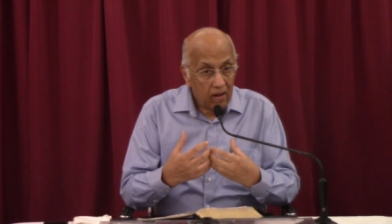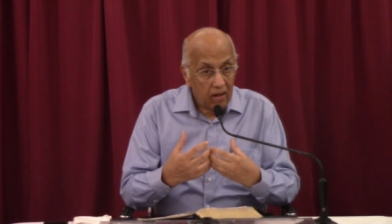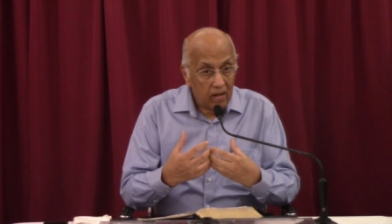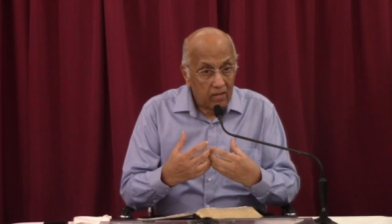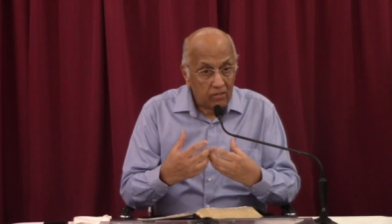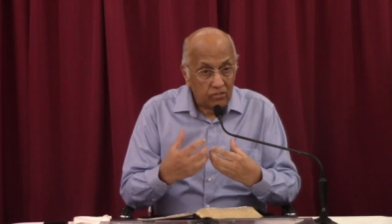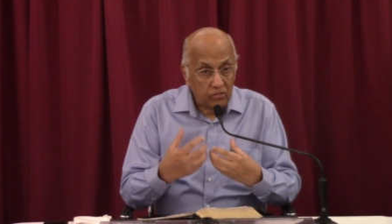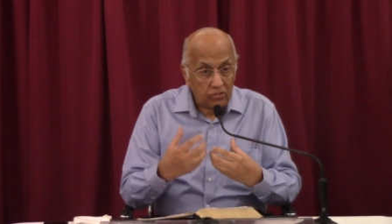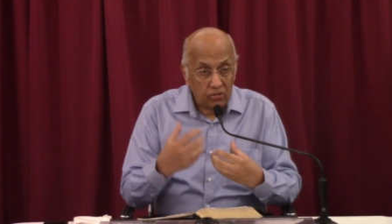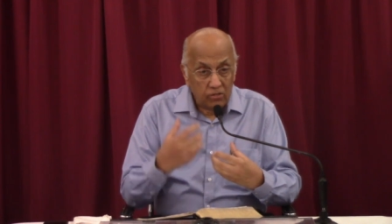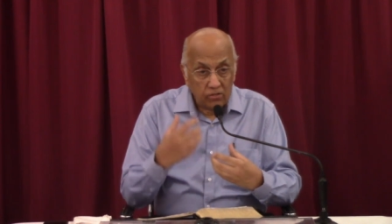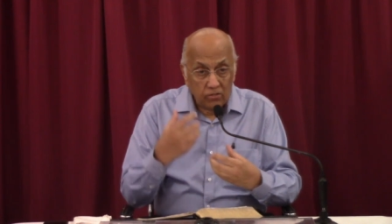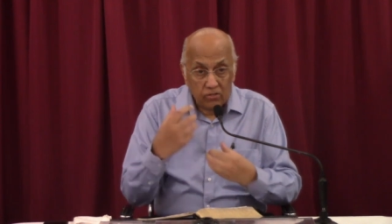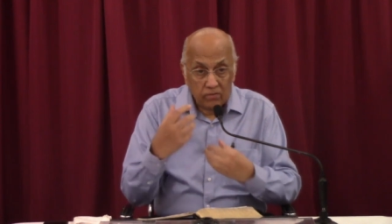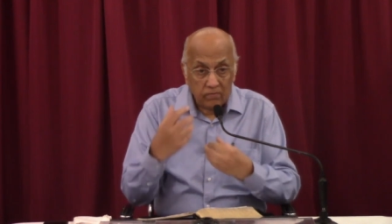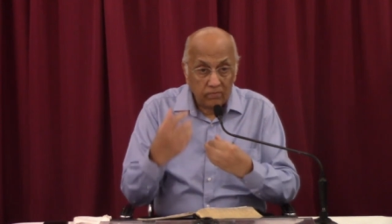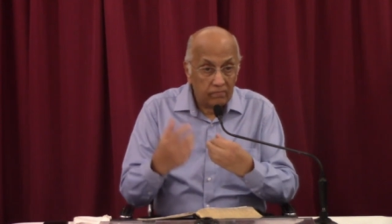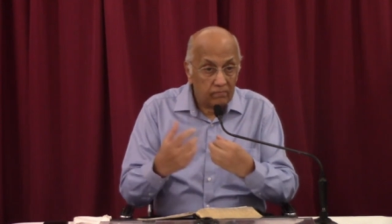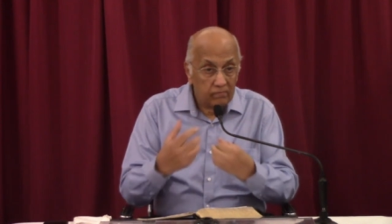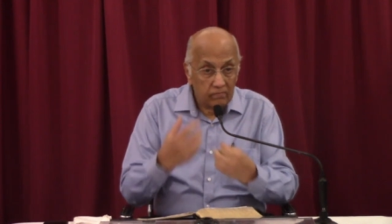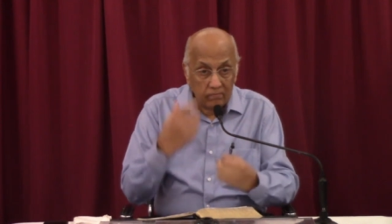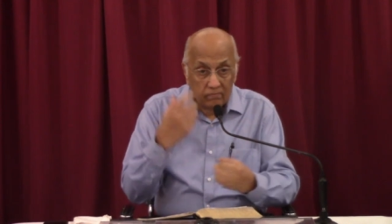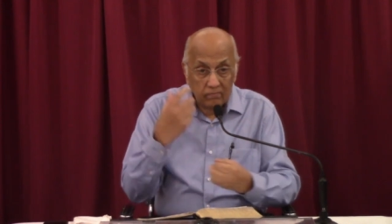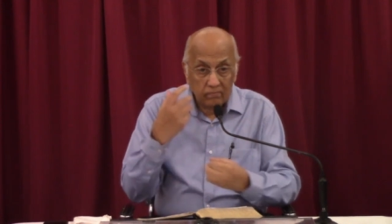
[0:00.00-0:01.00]
And
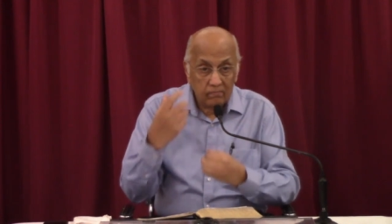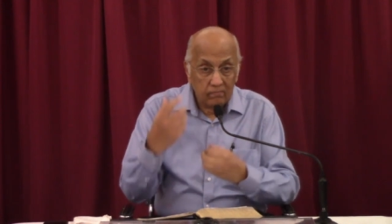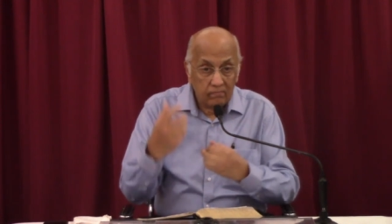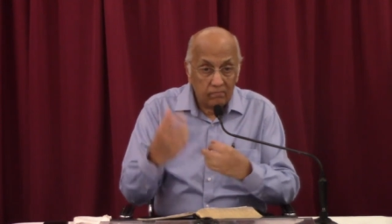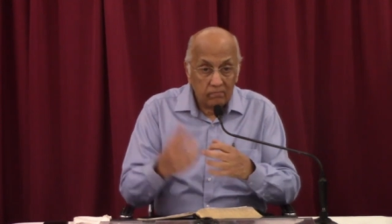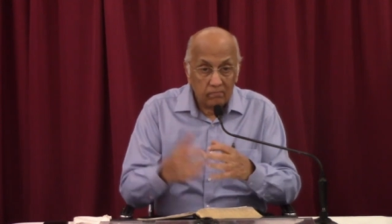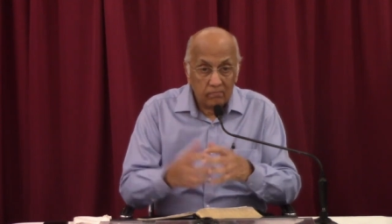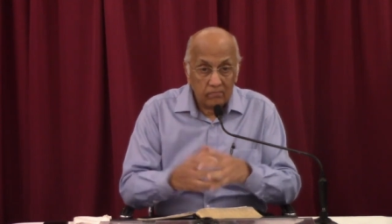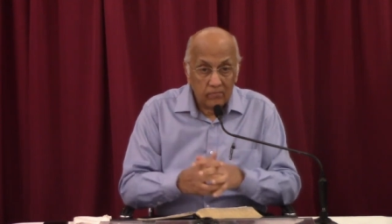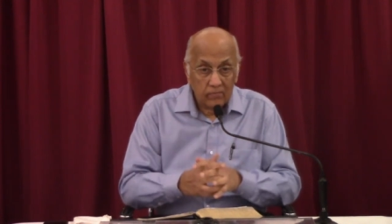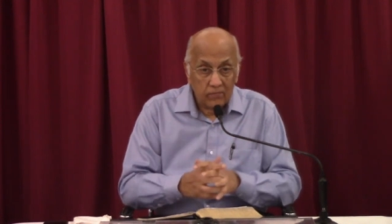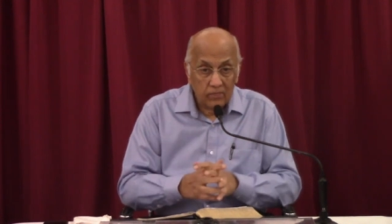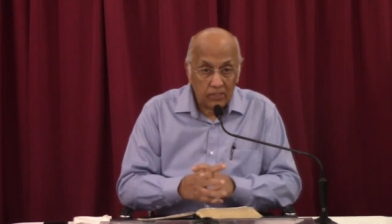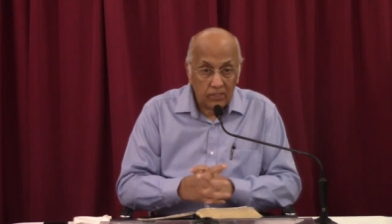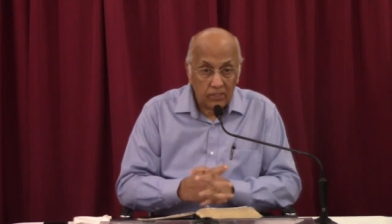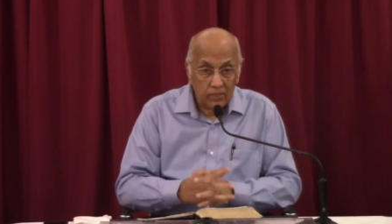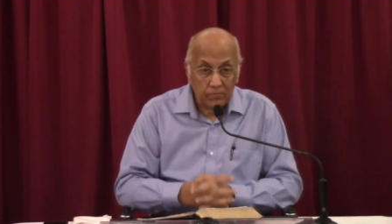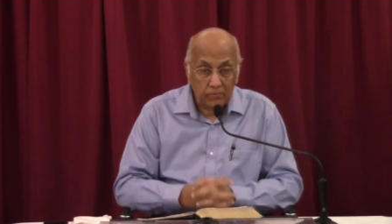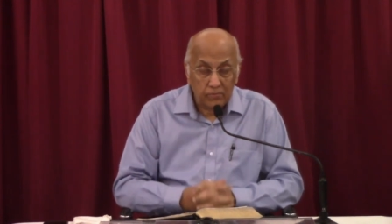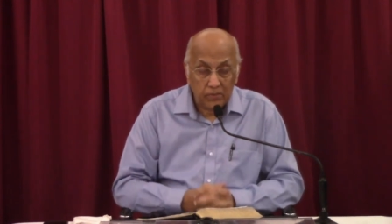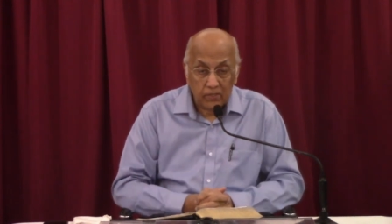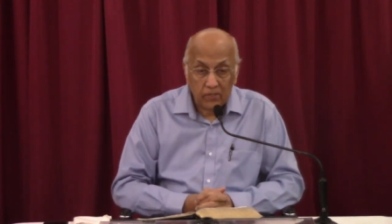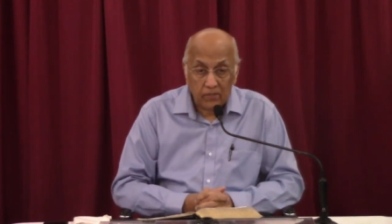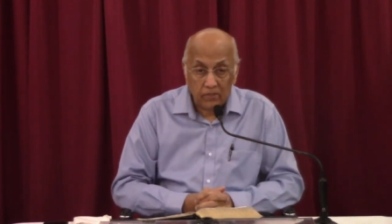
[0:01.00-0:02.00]
so the
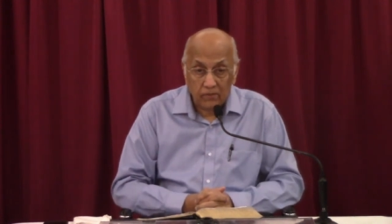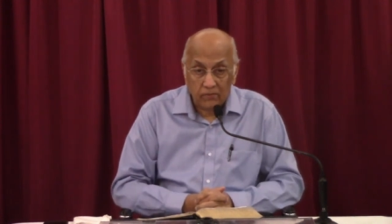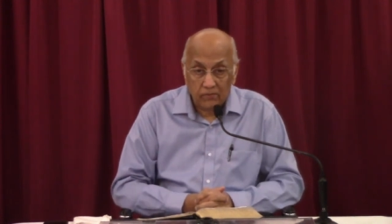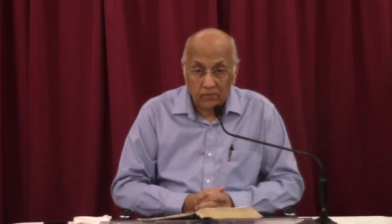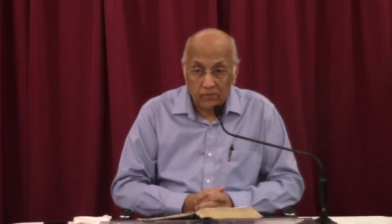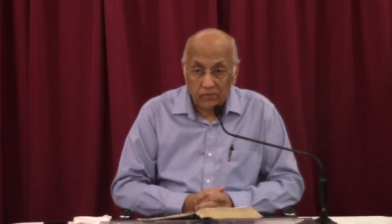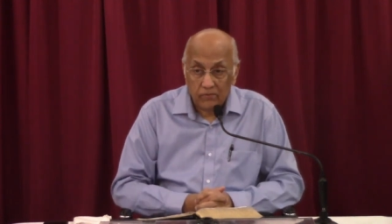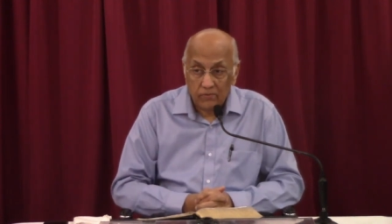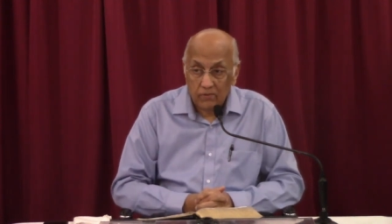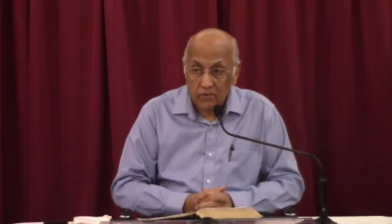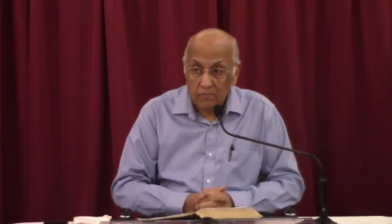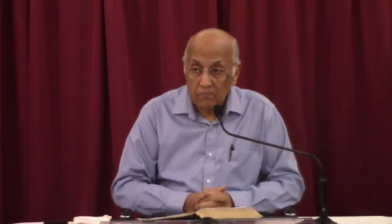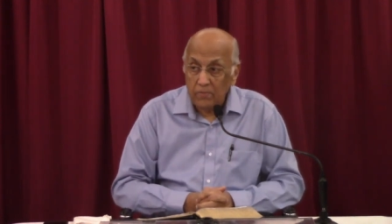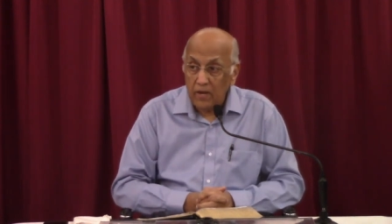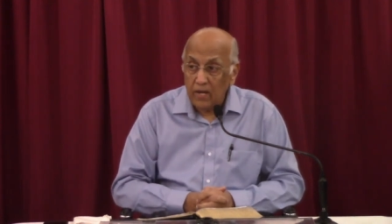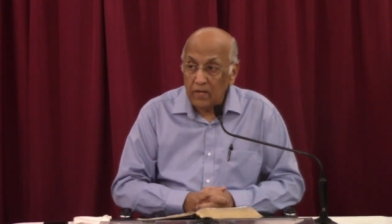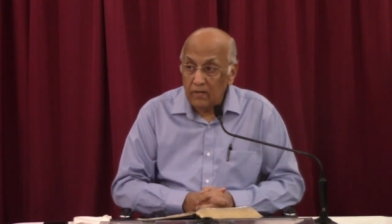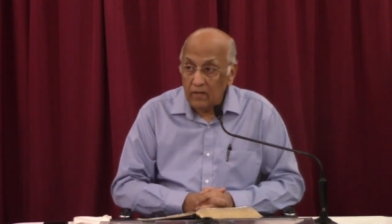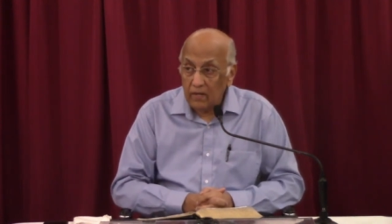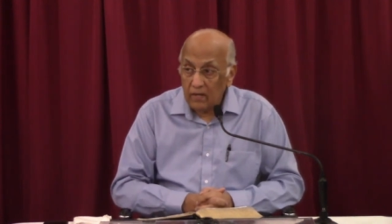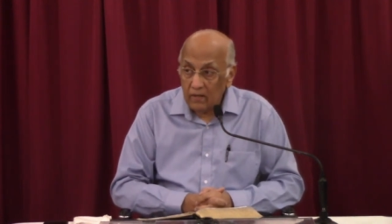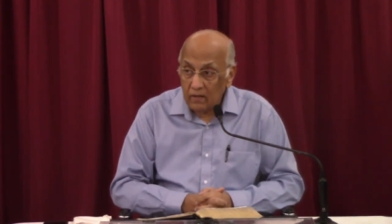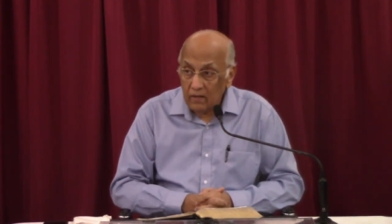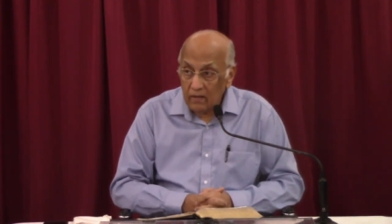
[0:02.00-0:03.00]
spirit of
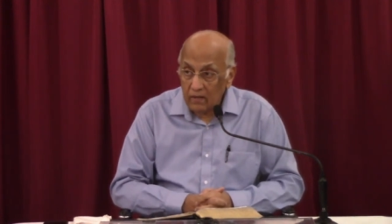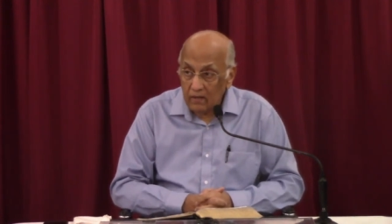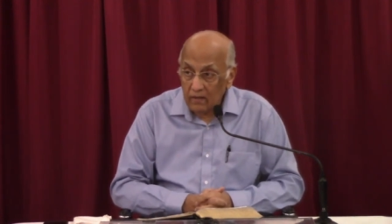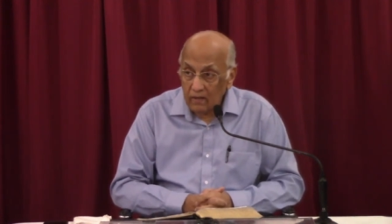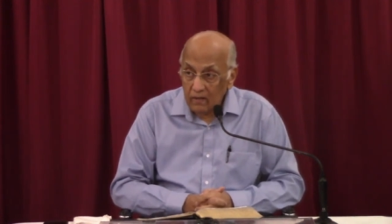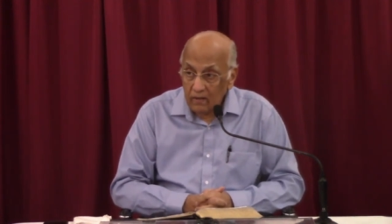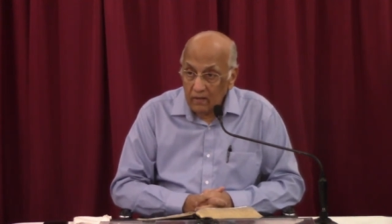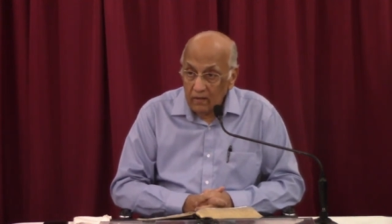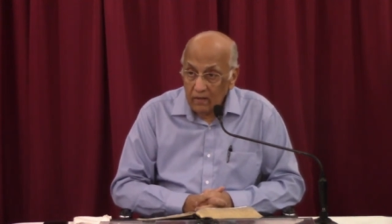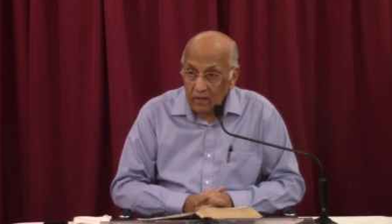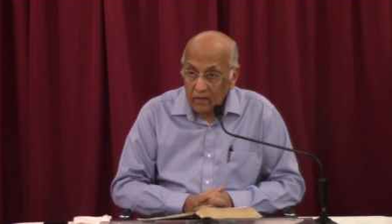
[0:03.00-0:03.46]
rebellion